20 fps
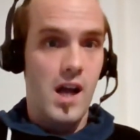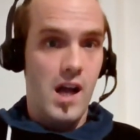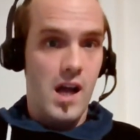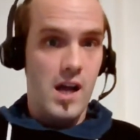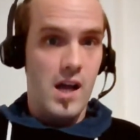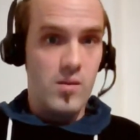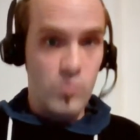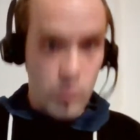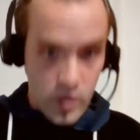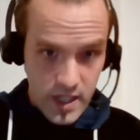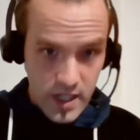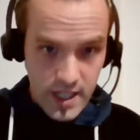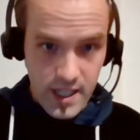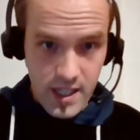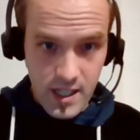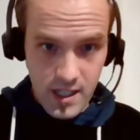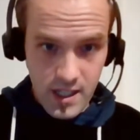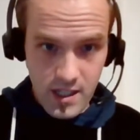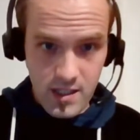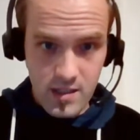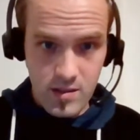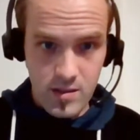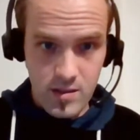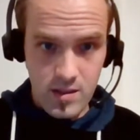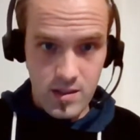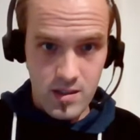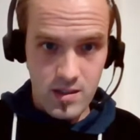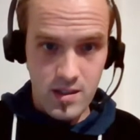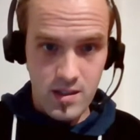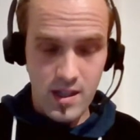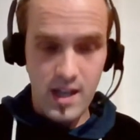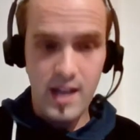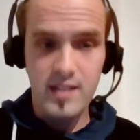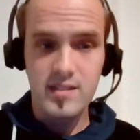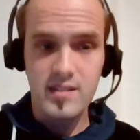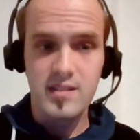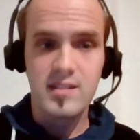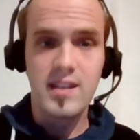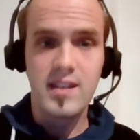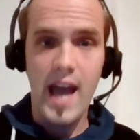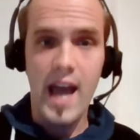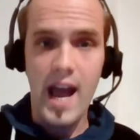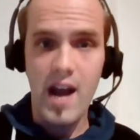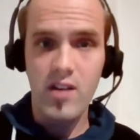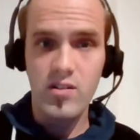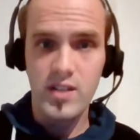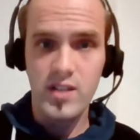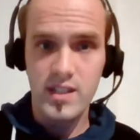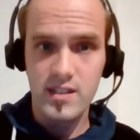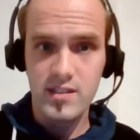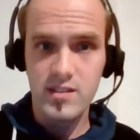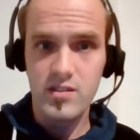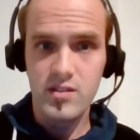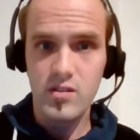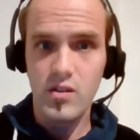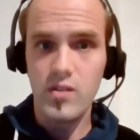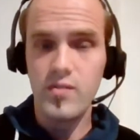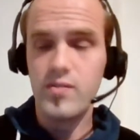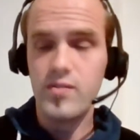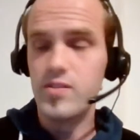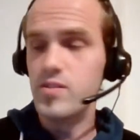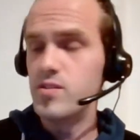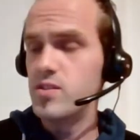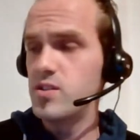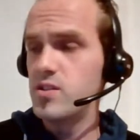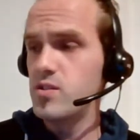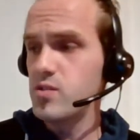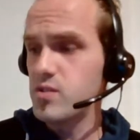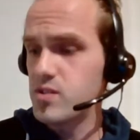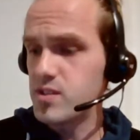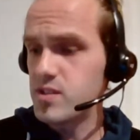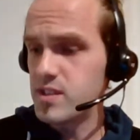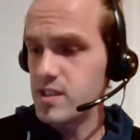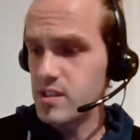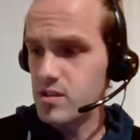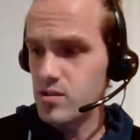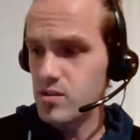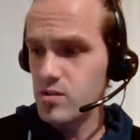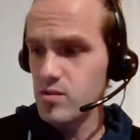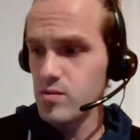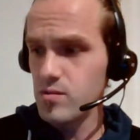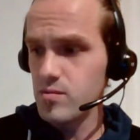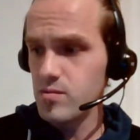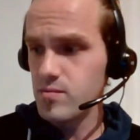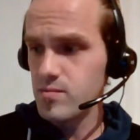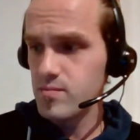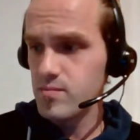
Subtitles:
And we, as carriers of the new signal,